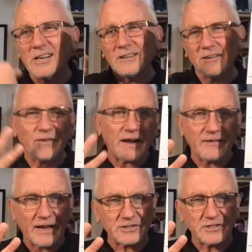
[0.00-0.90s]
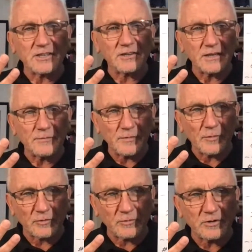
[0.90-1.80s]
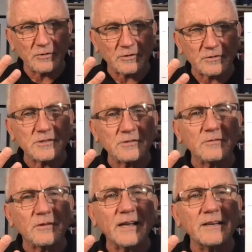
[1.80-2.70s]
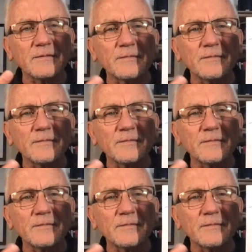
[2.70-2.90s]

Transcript: The 5 actions that'll get me more recruiters, right?